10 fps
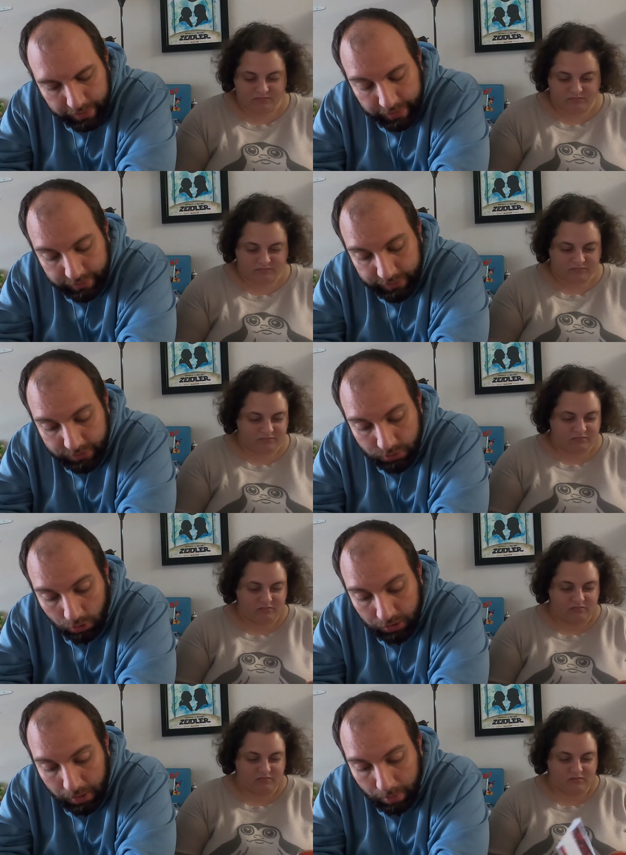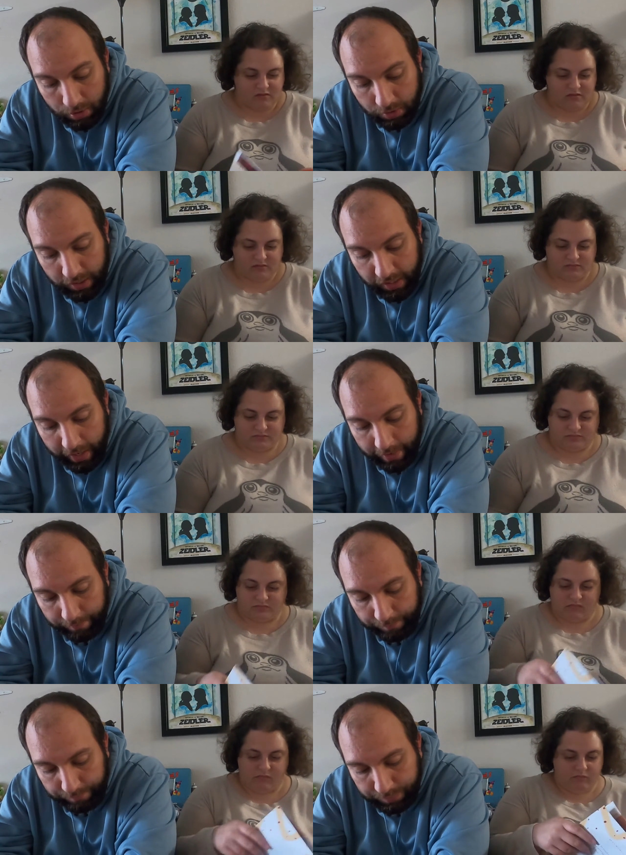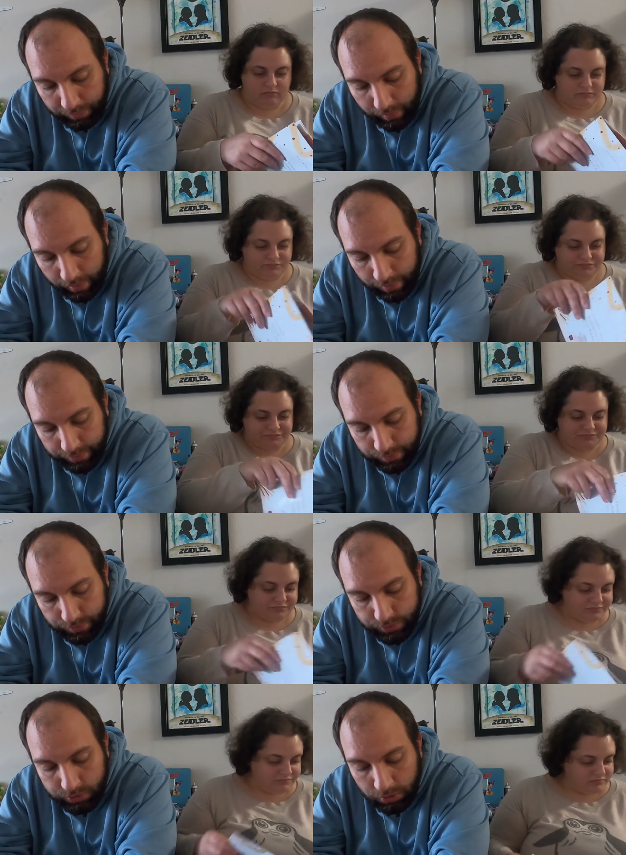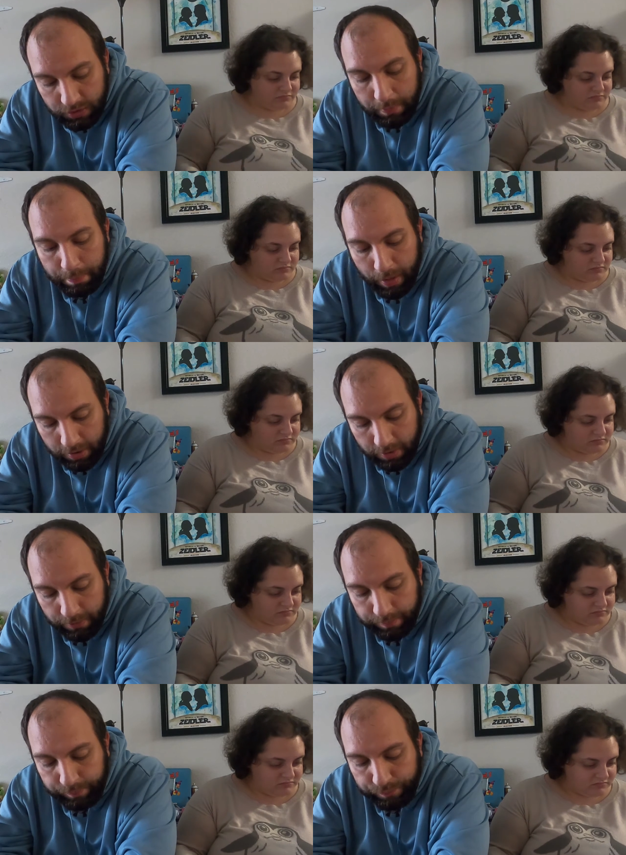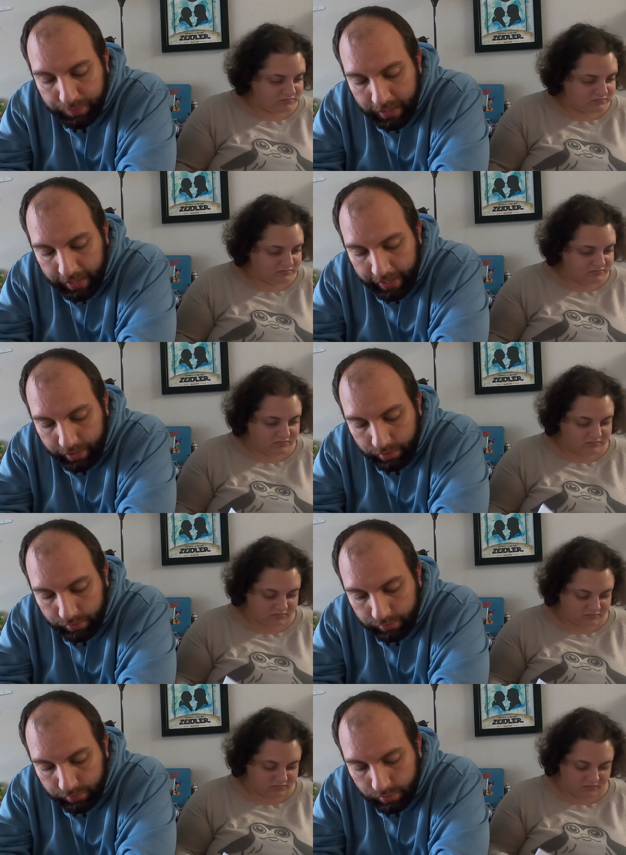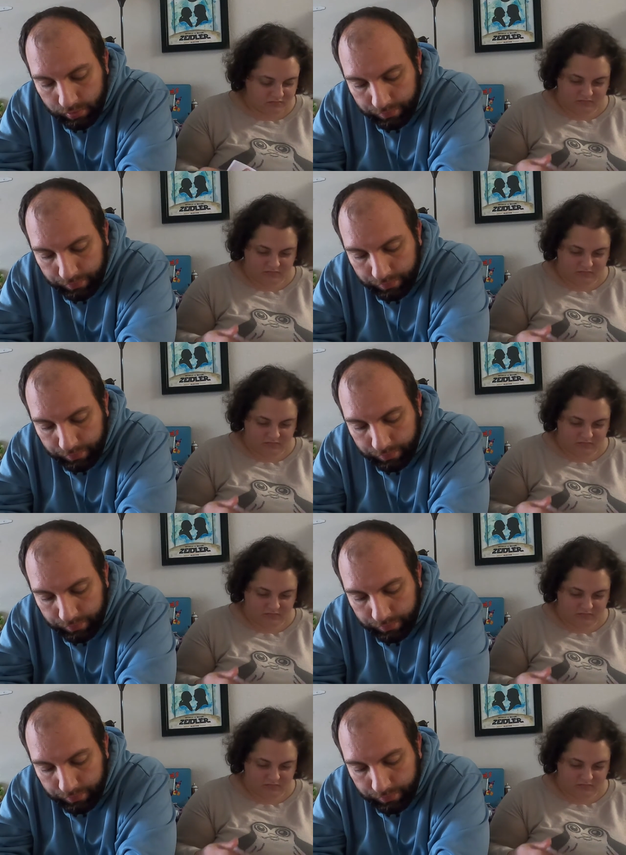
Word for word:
Speaker 1: it says salty, buttery, salty butter and